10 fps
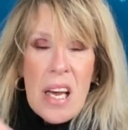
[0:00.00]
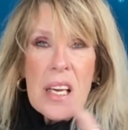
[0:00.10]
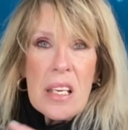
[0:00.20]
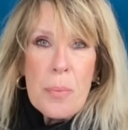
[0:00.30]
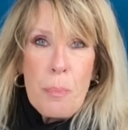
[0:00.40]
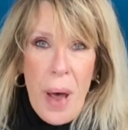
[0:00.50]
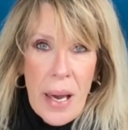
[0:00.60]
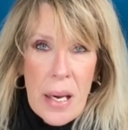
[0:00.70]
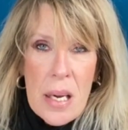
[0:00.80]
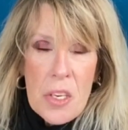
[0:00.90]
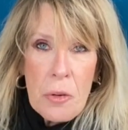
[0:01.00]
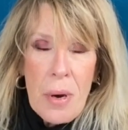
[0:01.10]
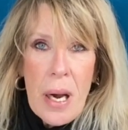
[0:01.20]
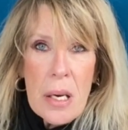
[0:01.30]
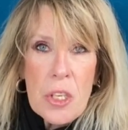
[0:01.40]
He's begging his
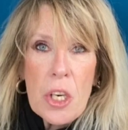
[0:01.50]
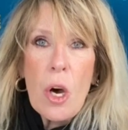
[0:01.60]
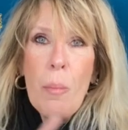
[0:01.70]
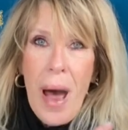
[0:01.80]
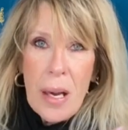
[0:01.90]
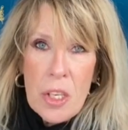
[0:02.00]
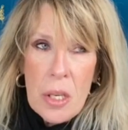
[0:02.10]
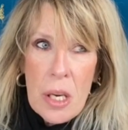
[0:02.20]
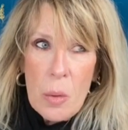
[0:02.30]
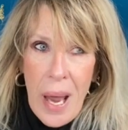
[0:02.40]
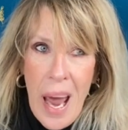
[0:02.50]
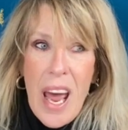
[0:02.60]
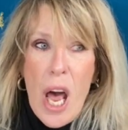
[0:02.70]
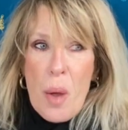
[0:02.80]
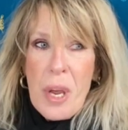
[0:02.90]
granny to go back to the UK